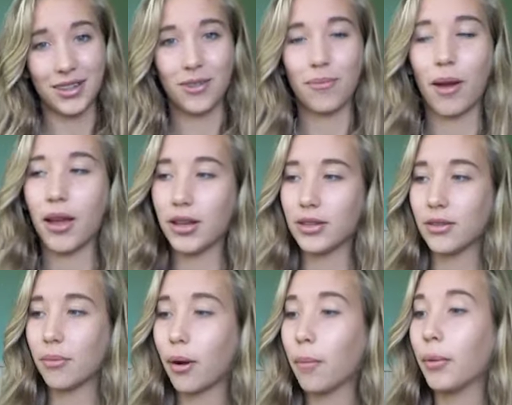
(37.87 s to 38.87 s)
You probably
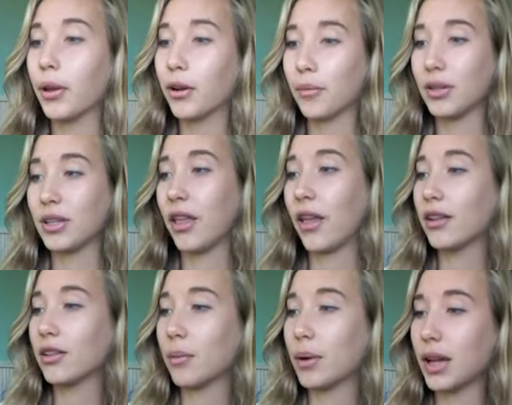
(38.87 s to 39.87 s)
probably heard me say that
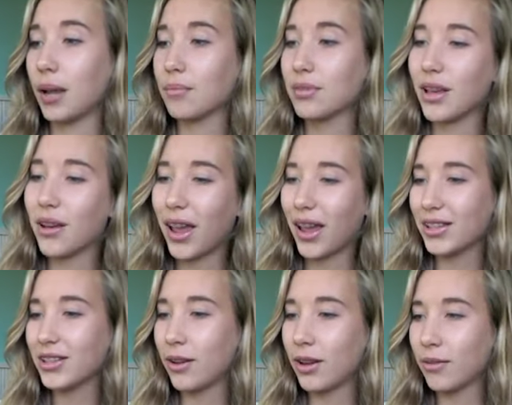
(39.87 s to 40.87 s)
so many times. Okay,
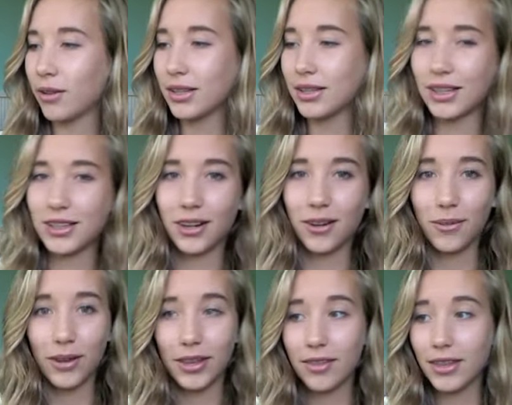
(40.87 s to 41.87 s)
so anyways, let's start
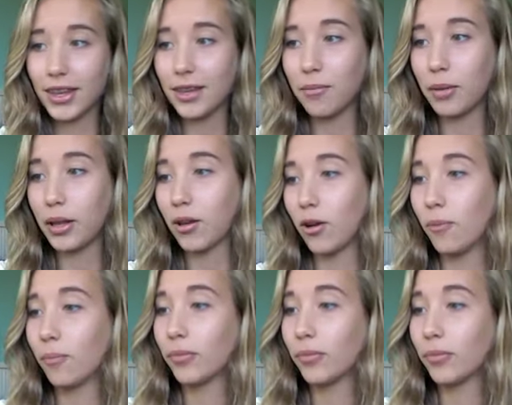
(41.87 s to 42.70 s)
with the mini haul.